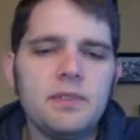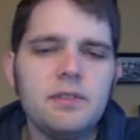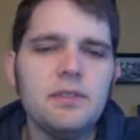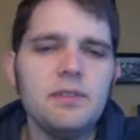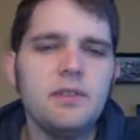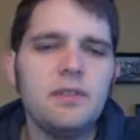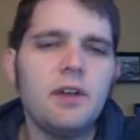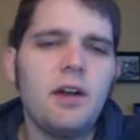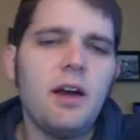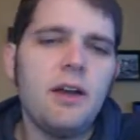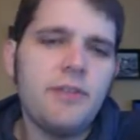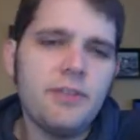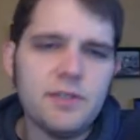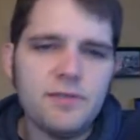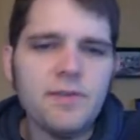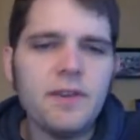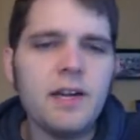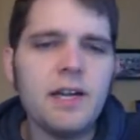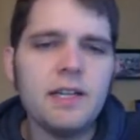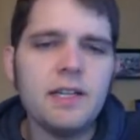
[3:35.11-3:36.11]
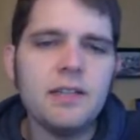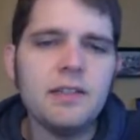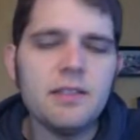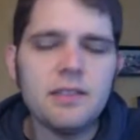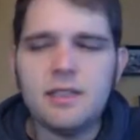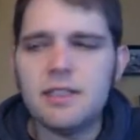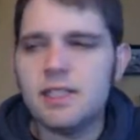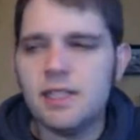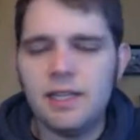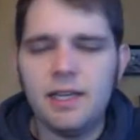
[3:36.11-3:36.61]
your cough is
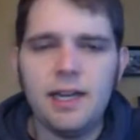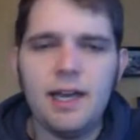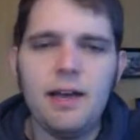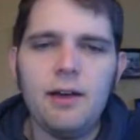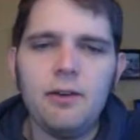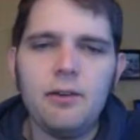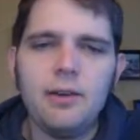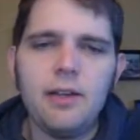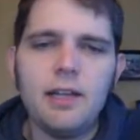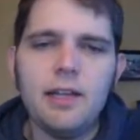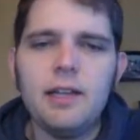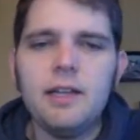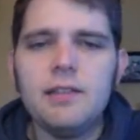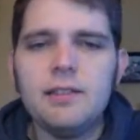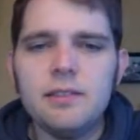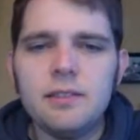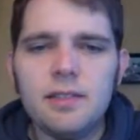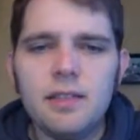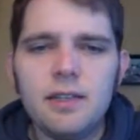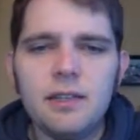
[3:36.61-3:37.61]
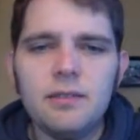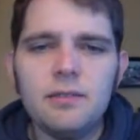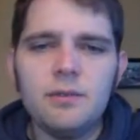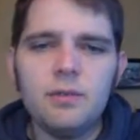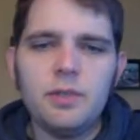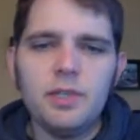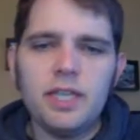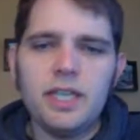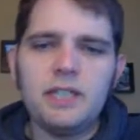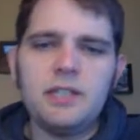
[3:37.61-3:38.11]
fine, sit it out, and
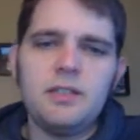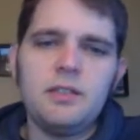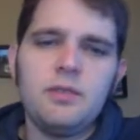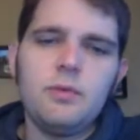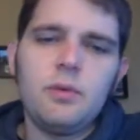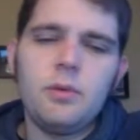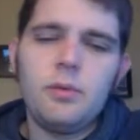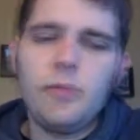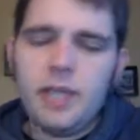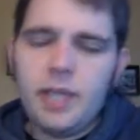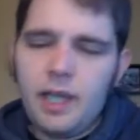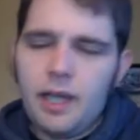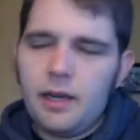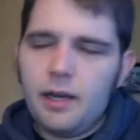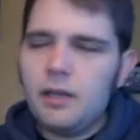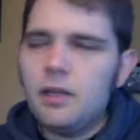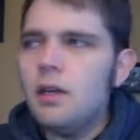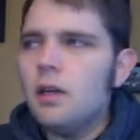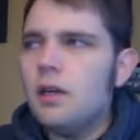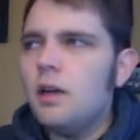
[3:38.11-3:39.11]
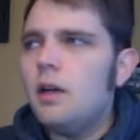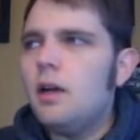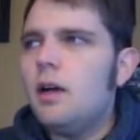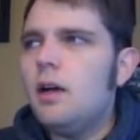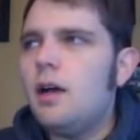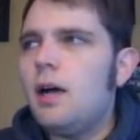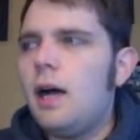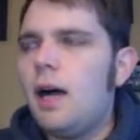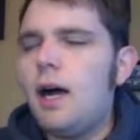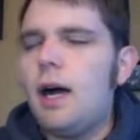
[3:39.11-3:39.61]
we'll get to you when we can.
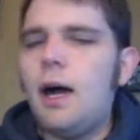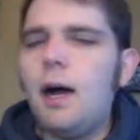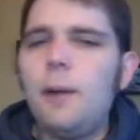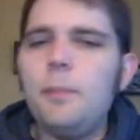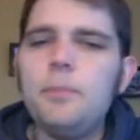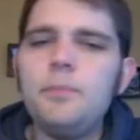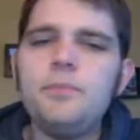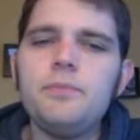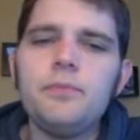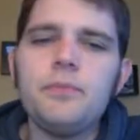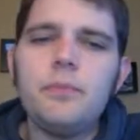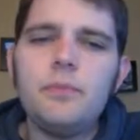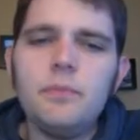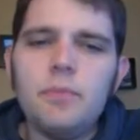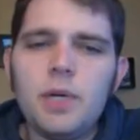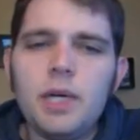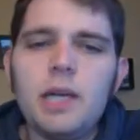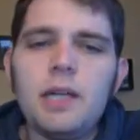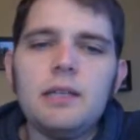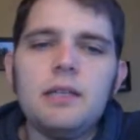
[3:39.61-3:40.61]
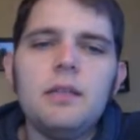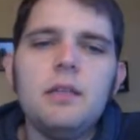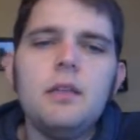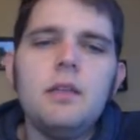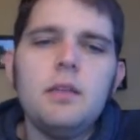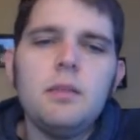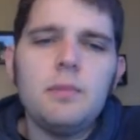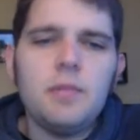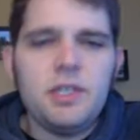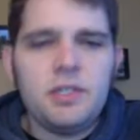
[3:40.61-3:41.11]
But
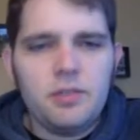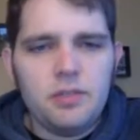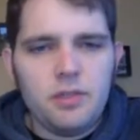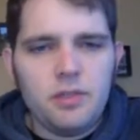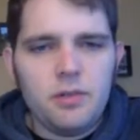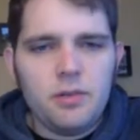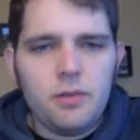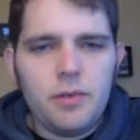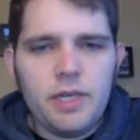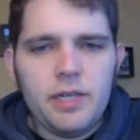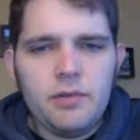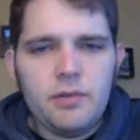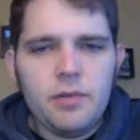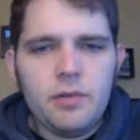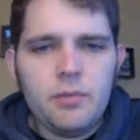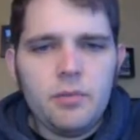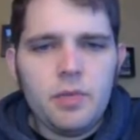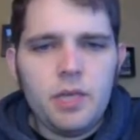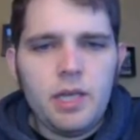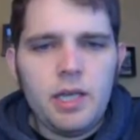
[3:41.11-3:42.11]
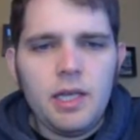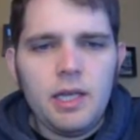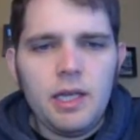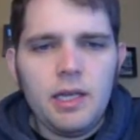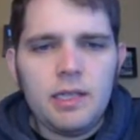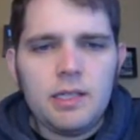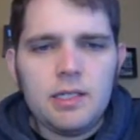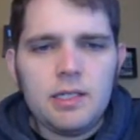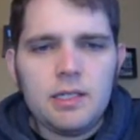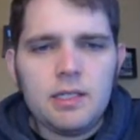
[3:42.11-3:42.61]
patients will go to the waiting room,
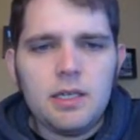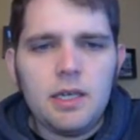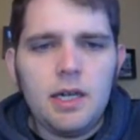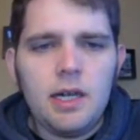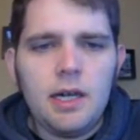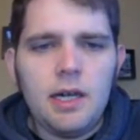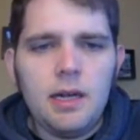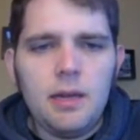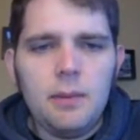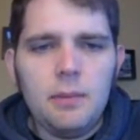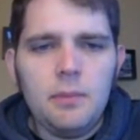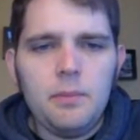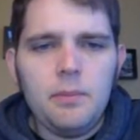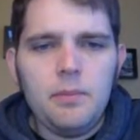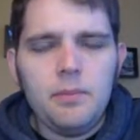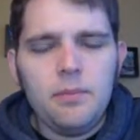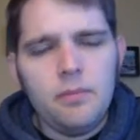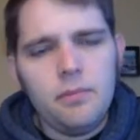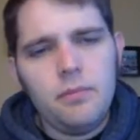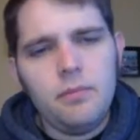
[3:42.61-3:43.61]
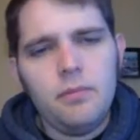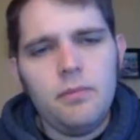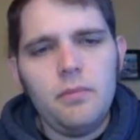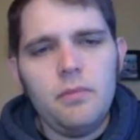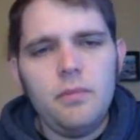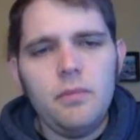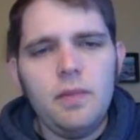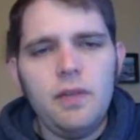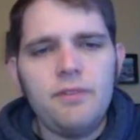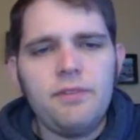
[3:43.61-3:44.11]
and
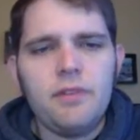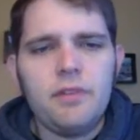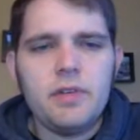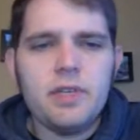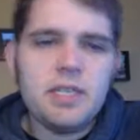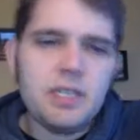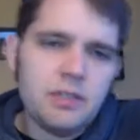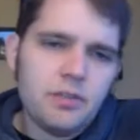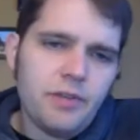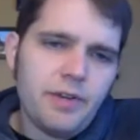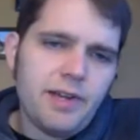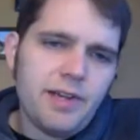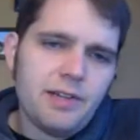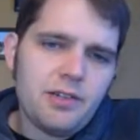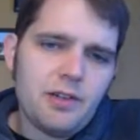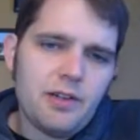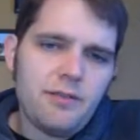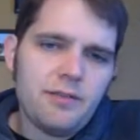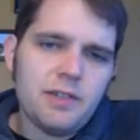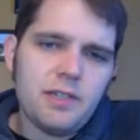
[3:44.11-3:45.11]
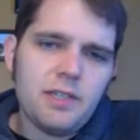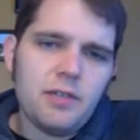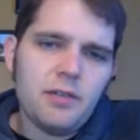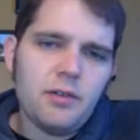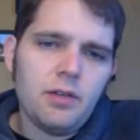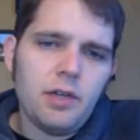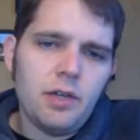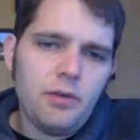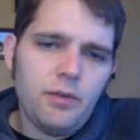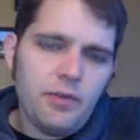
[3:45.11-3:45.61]
if there is a triage office,
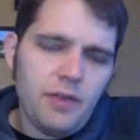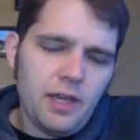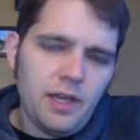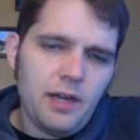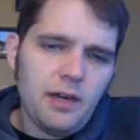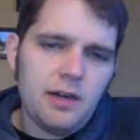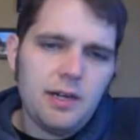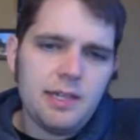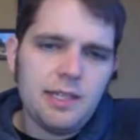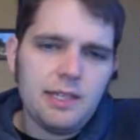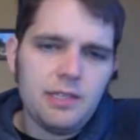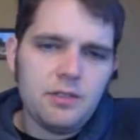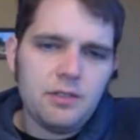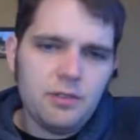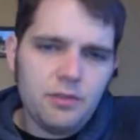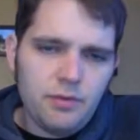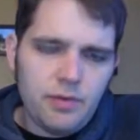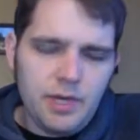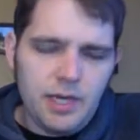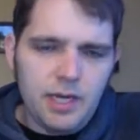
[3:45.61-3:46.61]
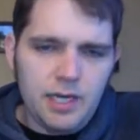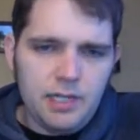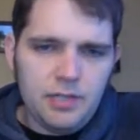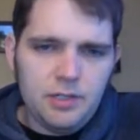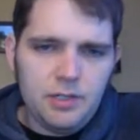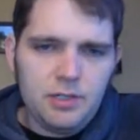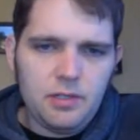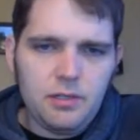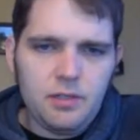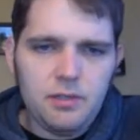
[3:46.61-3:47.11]
they'll go there and get
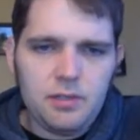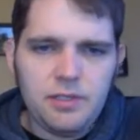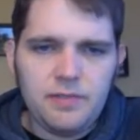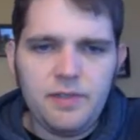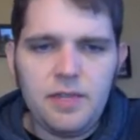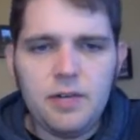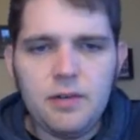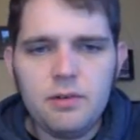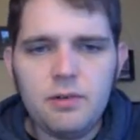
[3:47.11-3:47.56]
triaged. So